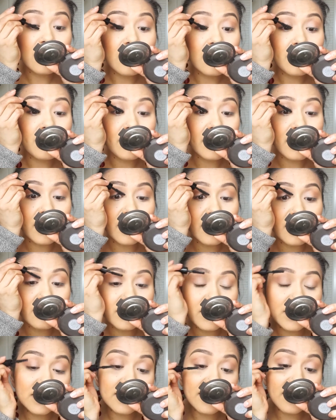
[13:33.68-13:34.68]

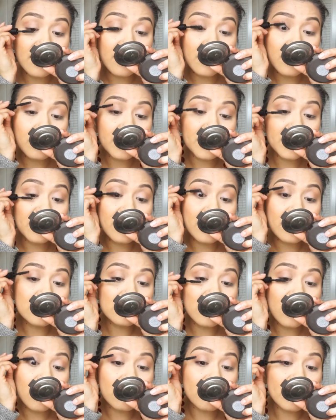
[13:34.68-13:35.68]
Applying mascara, but you
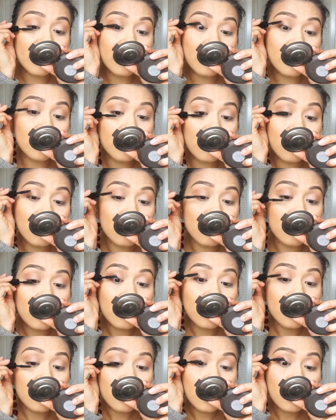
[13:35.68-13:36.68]
guys already know
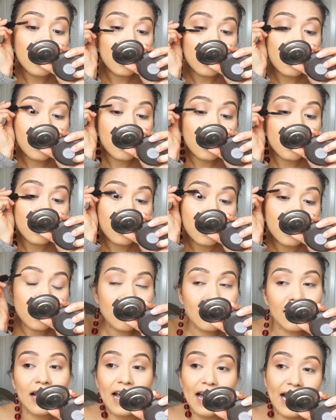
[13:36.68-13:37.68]

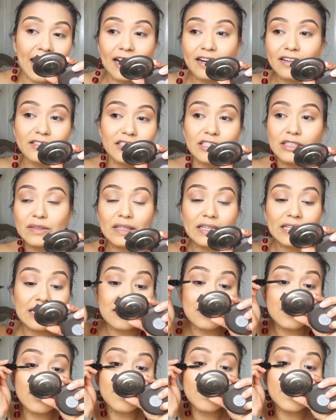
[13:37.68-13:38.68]
how to do
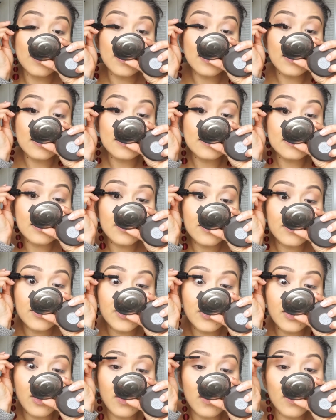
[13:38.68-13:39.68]
this, so I'm not gonna tell
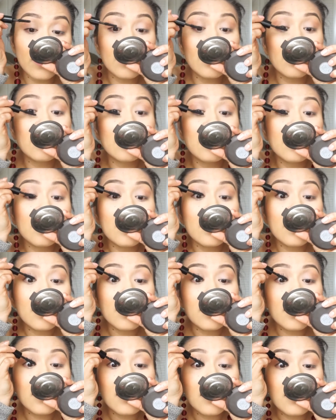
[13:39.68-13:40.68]
y'all
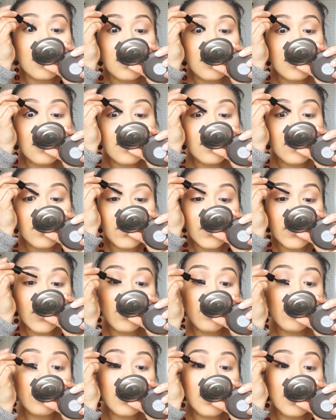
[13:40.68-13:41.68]

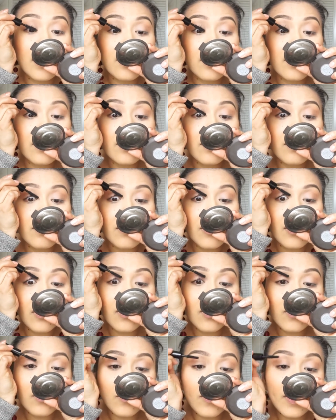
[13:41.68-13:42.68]
the right or
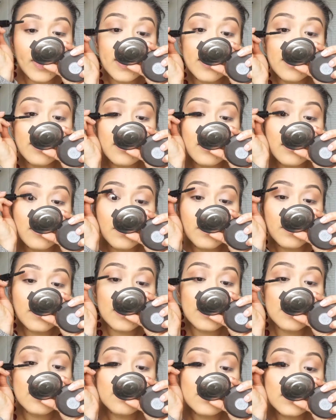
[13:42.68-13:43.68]
wrong way to
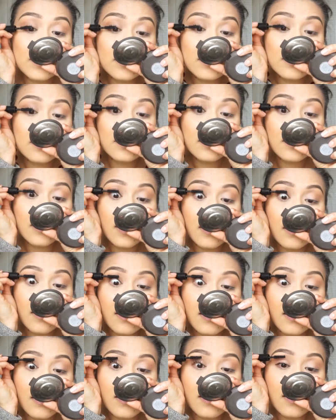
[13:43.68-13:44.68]
apply
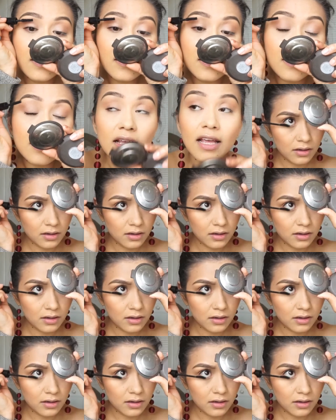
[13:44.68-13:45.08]
mascara.